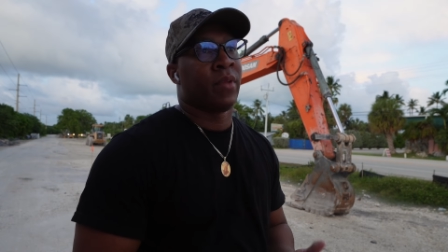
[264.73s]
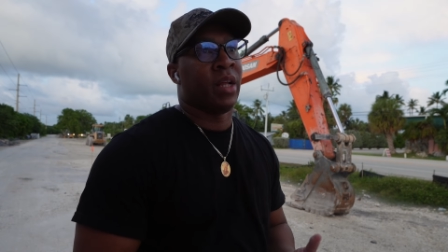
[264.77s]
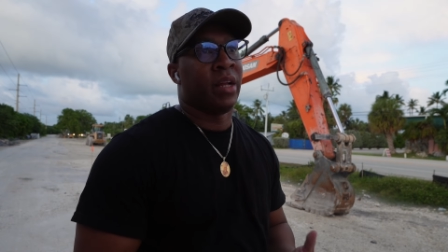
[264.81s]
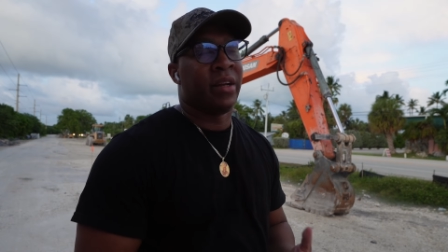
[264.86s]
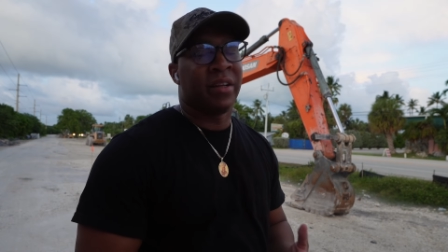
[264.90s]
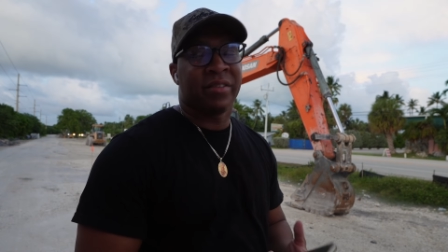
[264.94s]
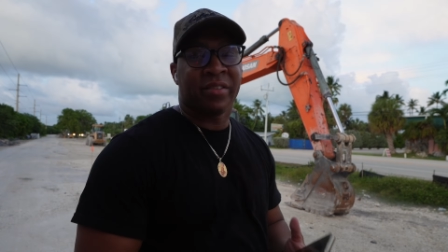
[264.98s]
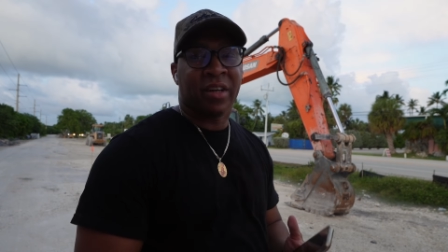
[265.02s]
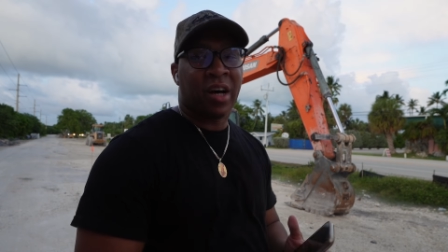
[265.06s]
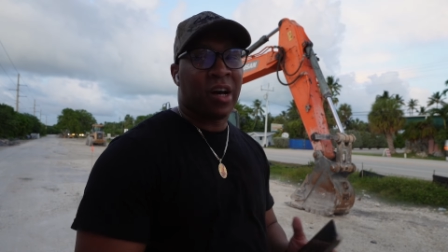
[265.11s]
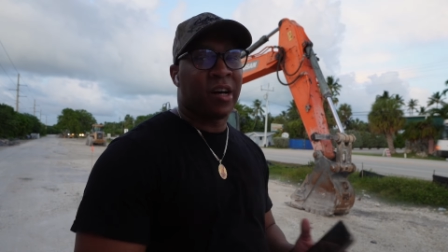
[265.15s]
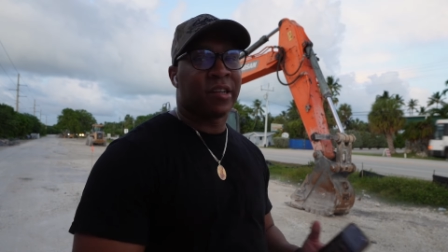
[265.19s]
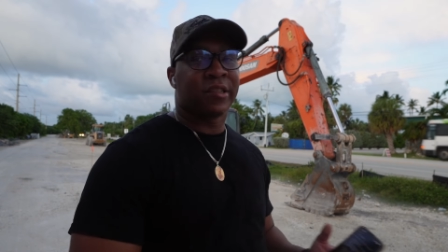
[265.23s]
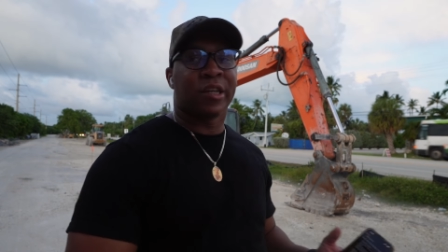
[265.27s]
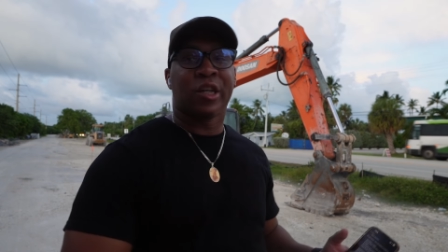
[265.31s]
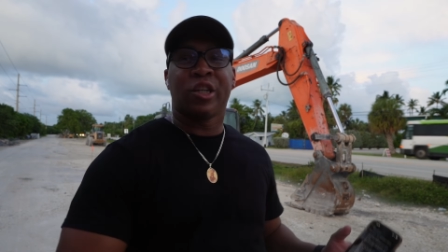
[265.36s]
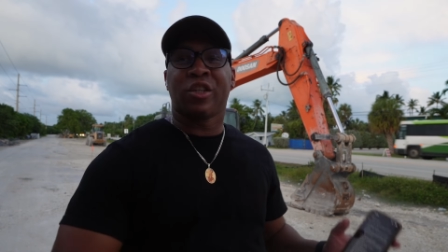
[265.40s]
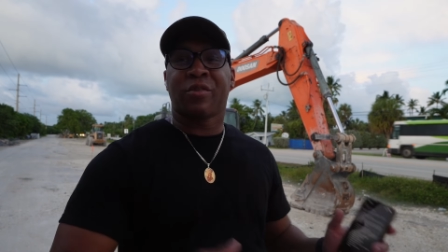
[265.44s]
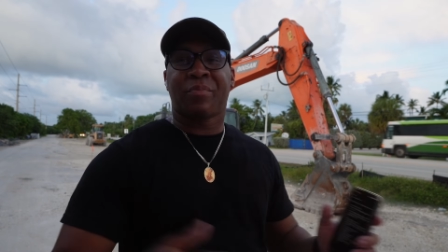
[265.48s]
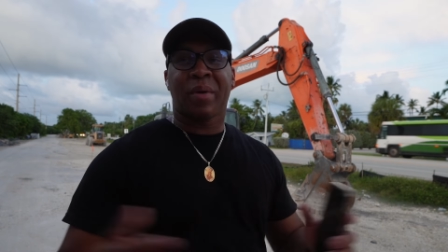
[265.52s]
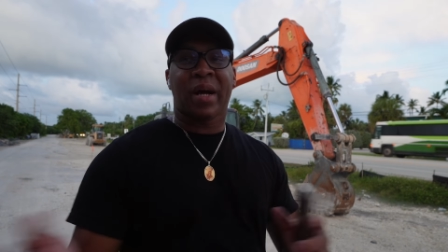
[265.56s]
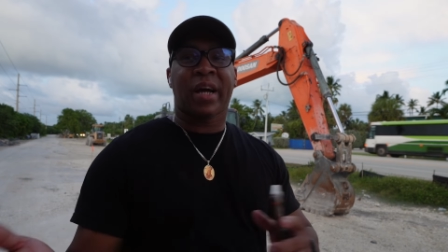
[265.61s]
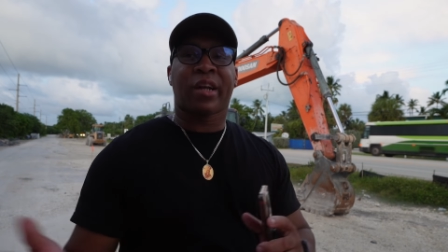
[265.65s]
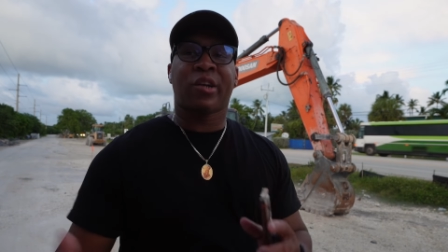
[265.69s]
This all
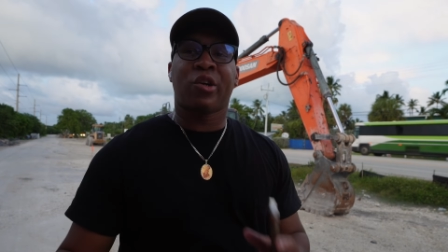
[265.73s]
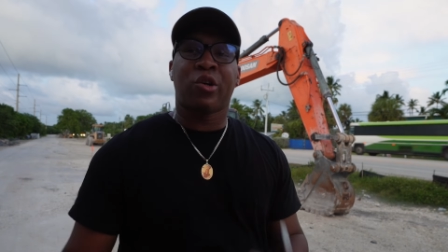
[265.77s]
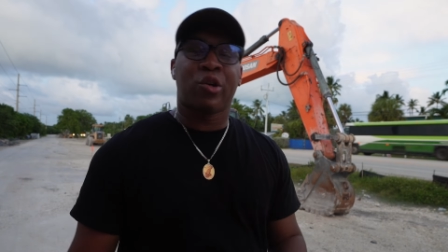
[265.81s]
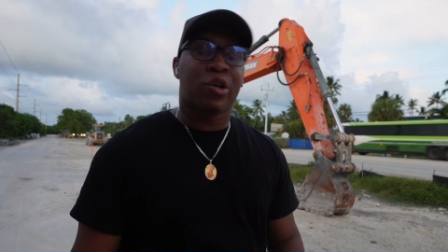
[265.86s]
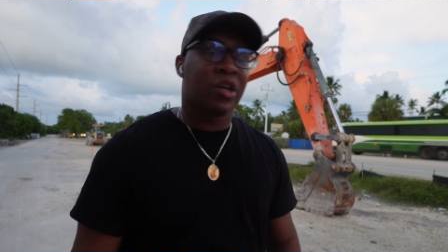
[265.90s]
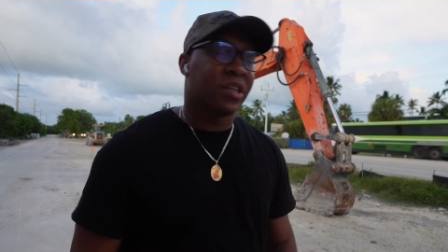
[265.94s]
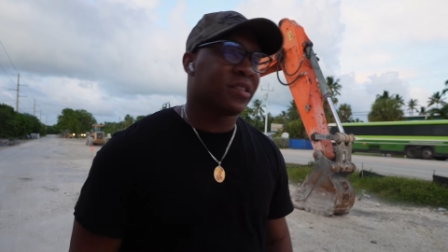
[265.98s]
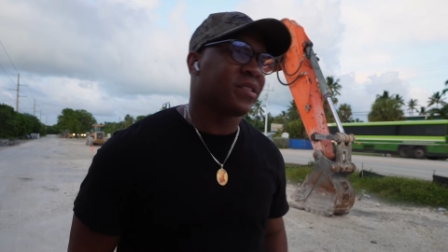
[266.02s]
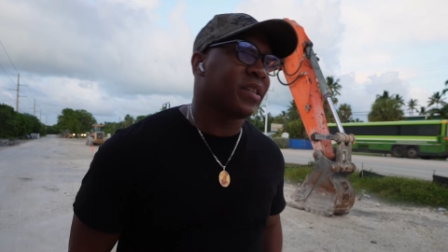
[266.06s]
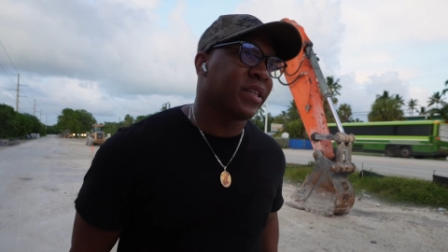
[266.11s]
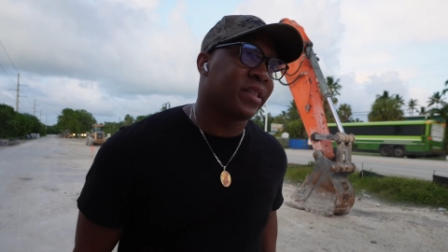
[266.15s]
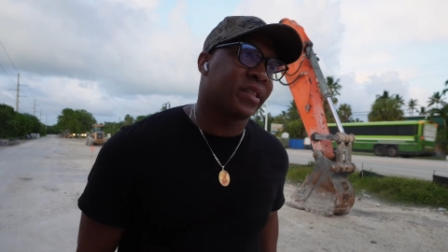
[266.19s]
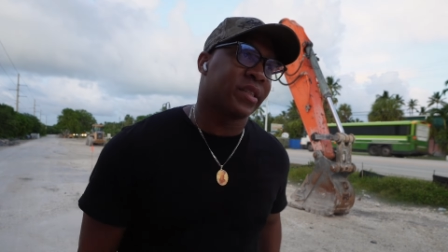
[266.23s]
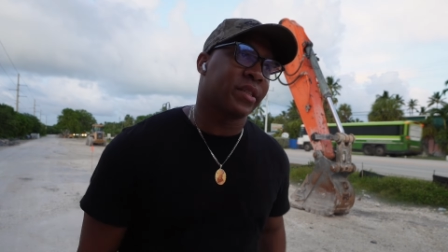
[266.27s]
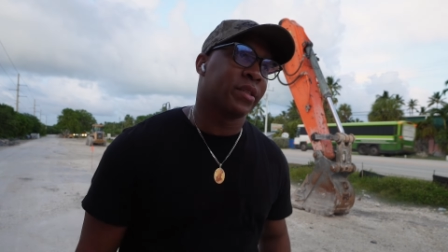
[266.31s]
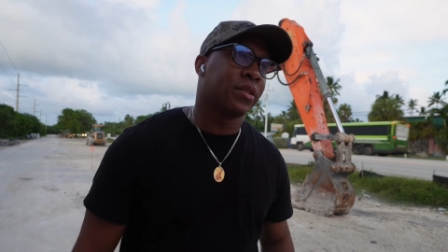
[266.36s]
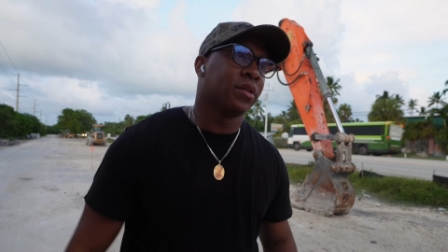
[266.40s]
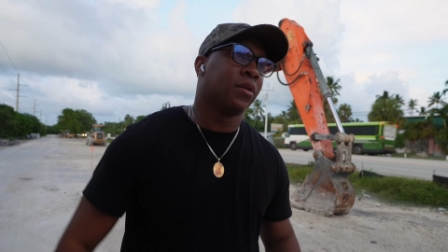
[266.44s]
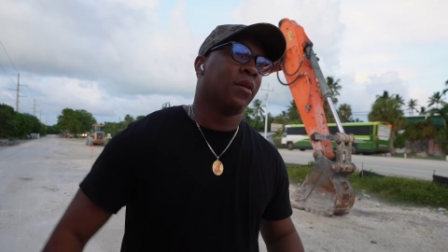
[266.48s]
goes back to orientation,